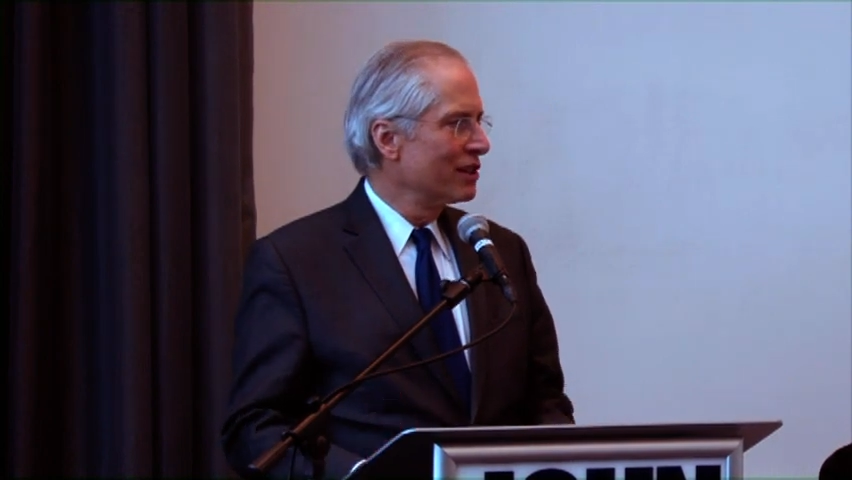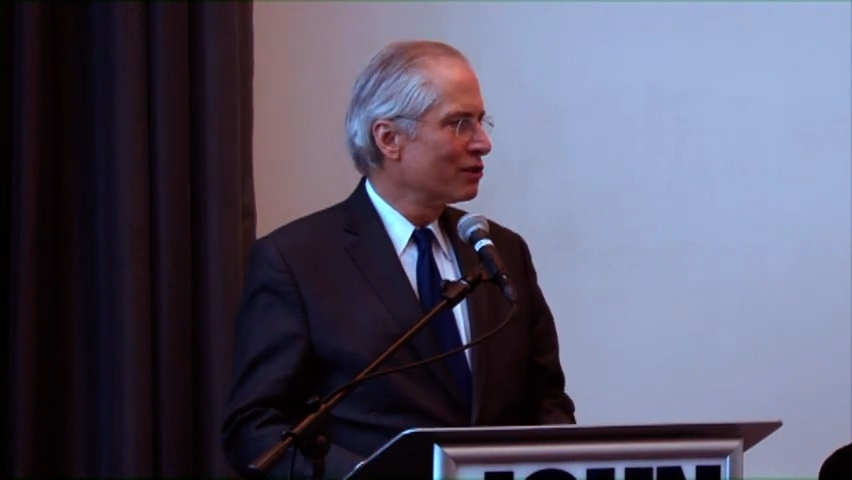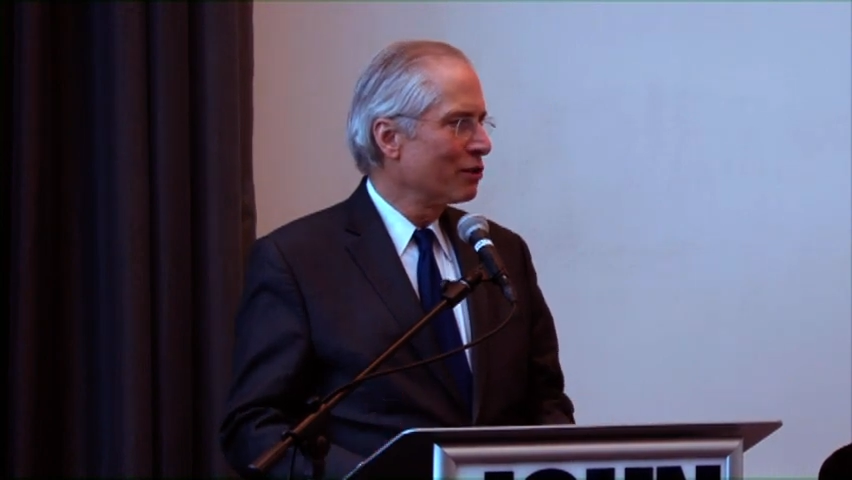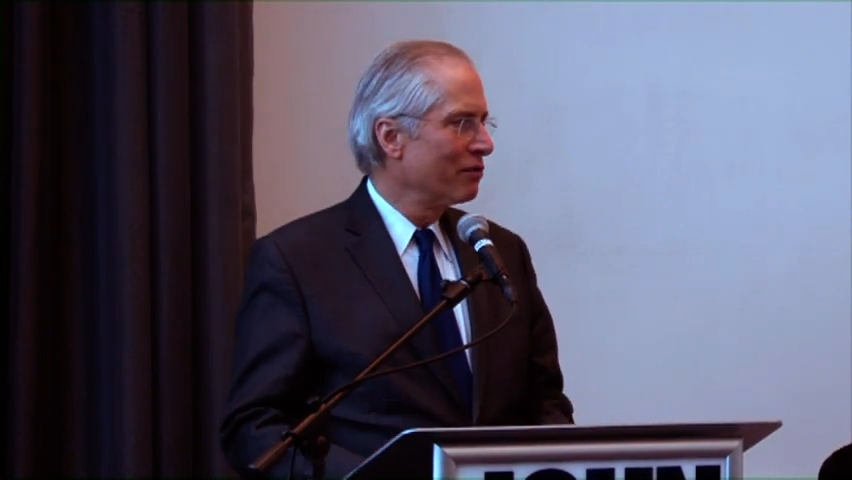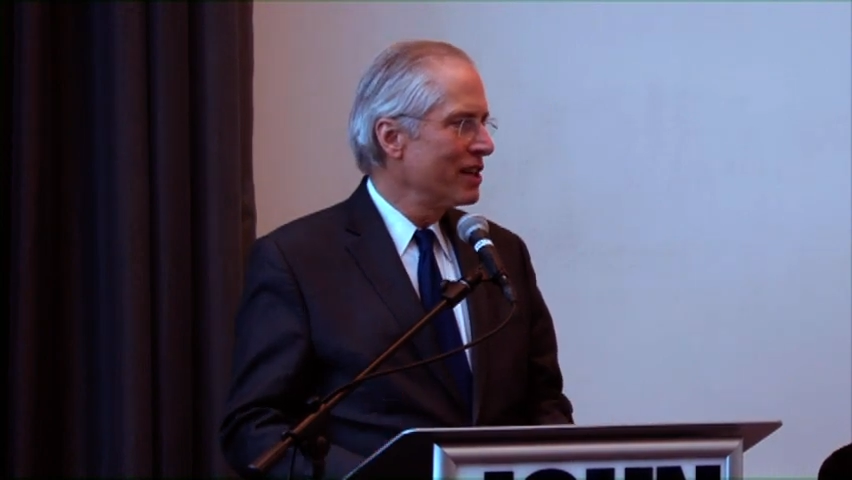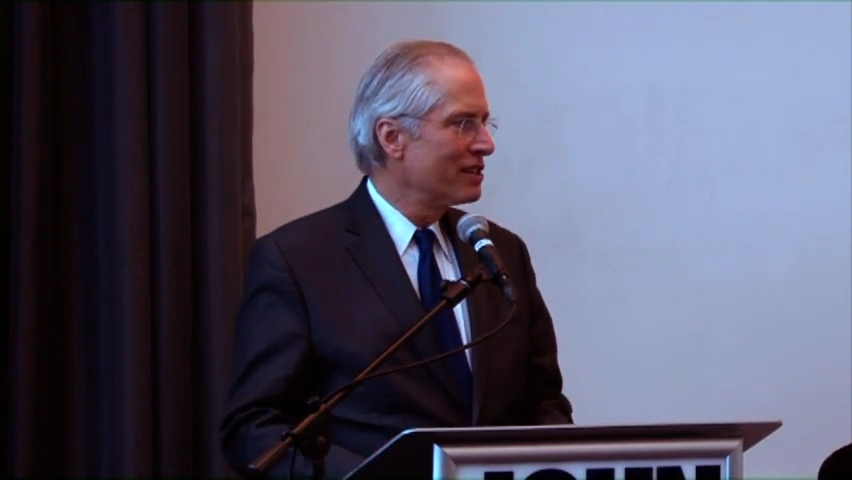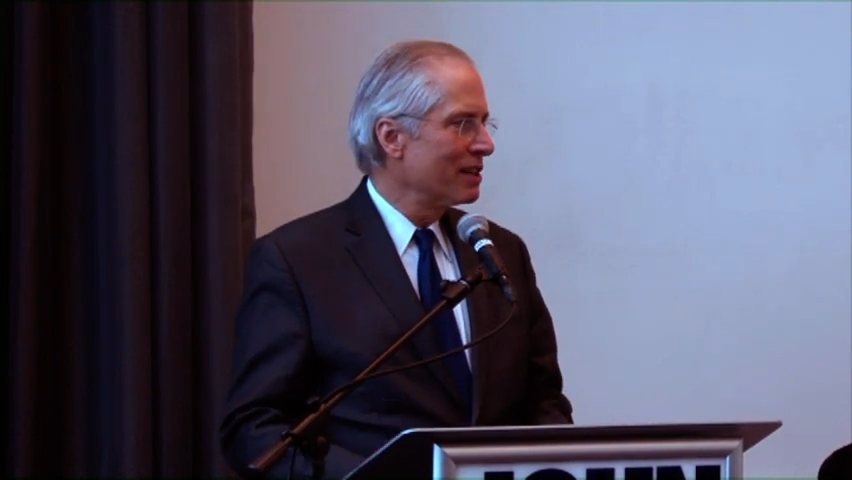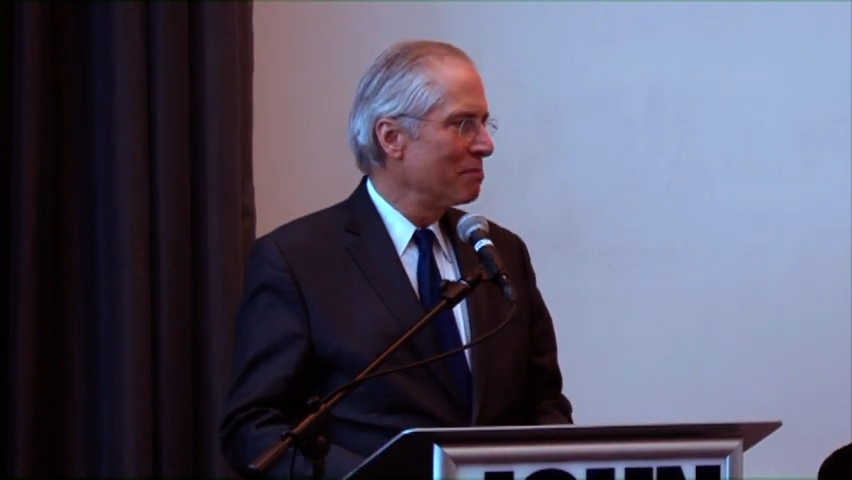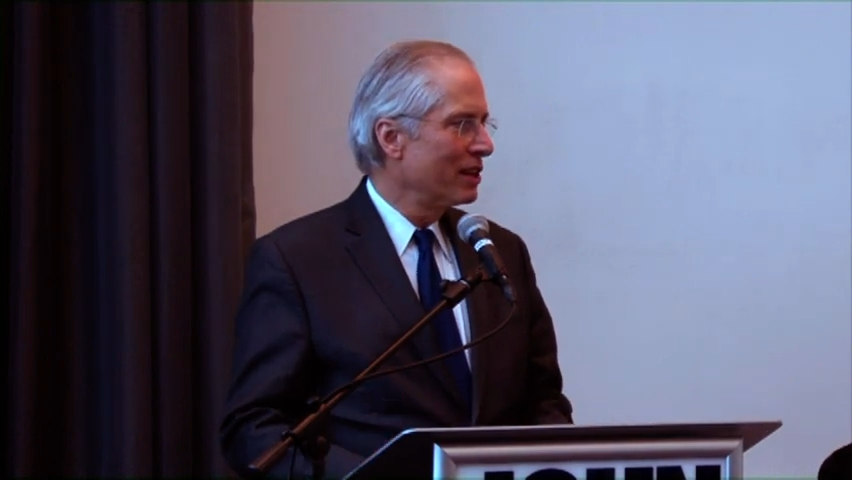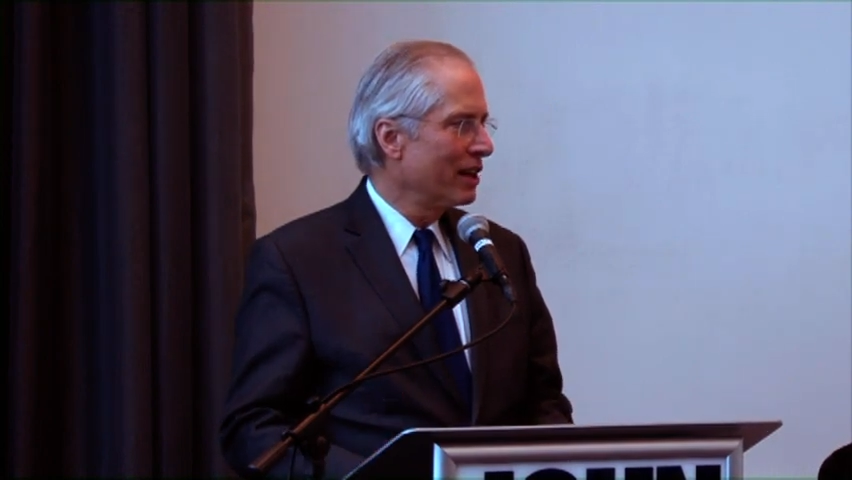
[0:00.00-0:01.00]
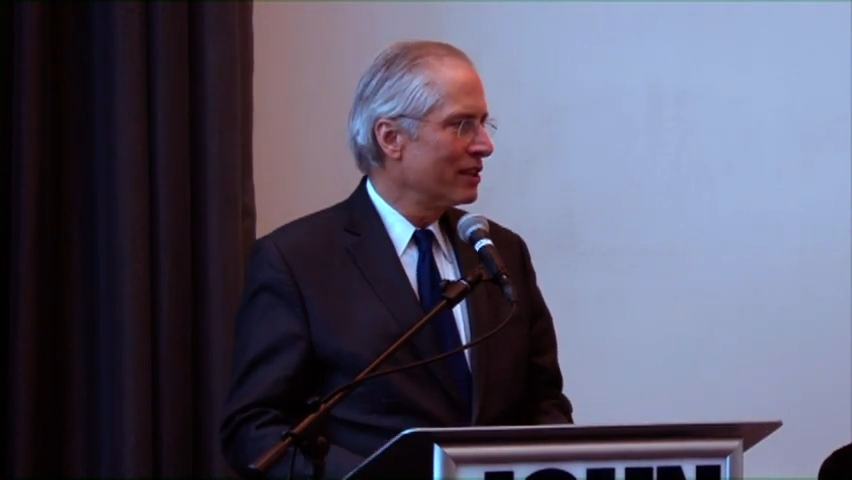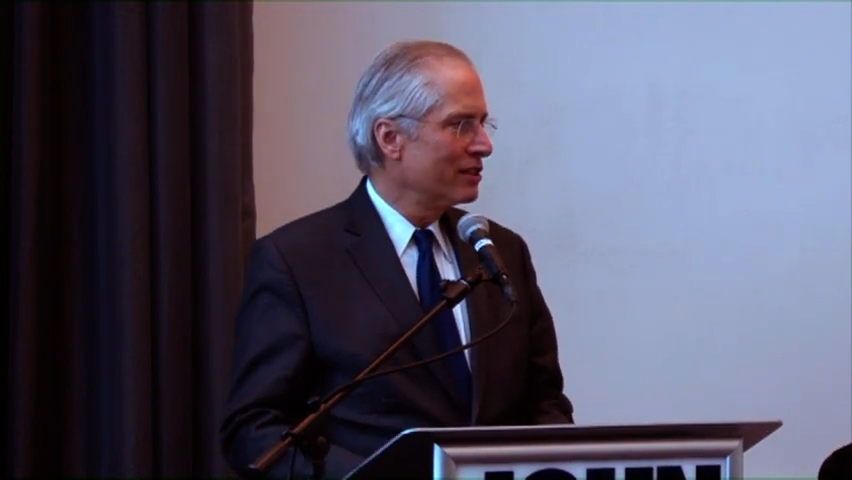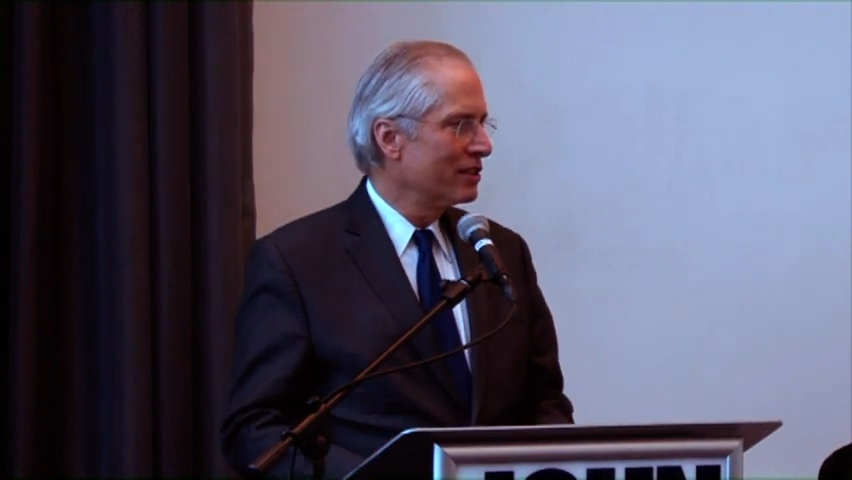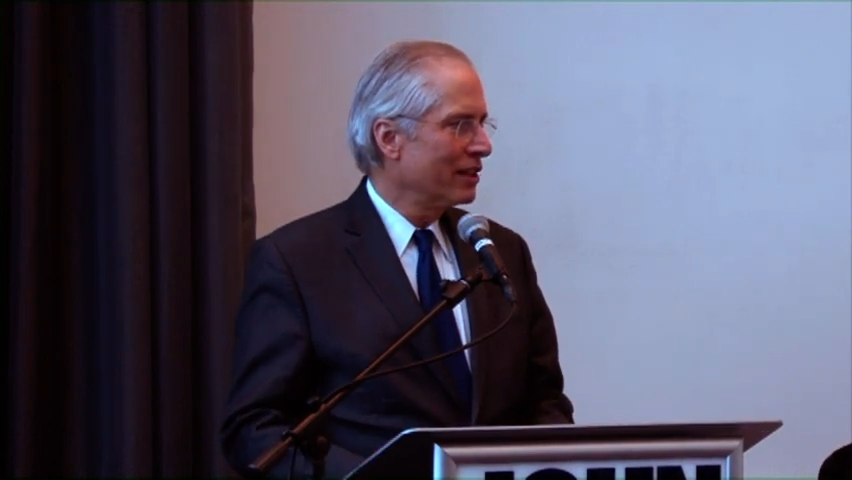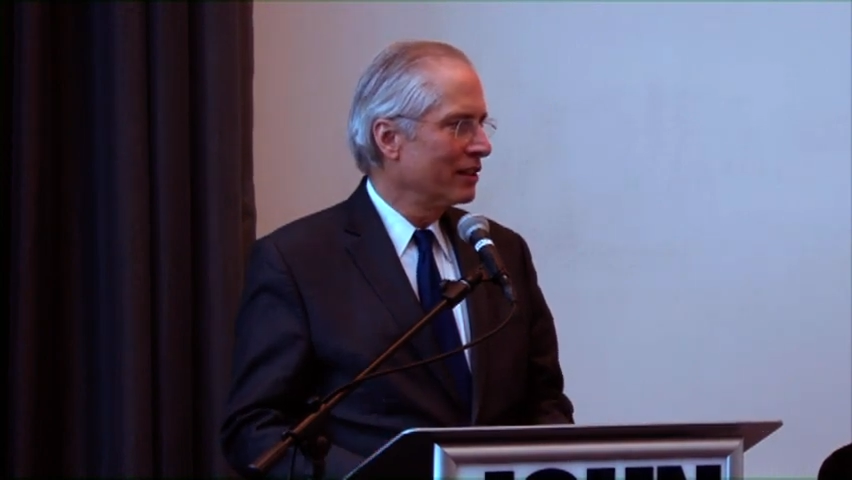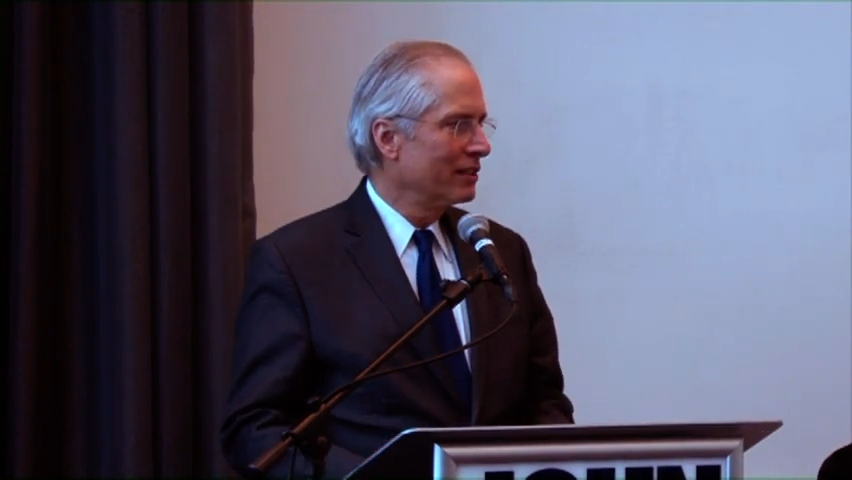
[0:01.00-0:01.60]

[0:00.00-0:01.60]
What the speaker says: is sort of easy because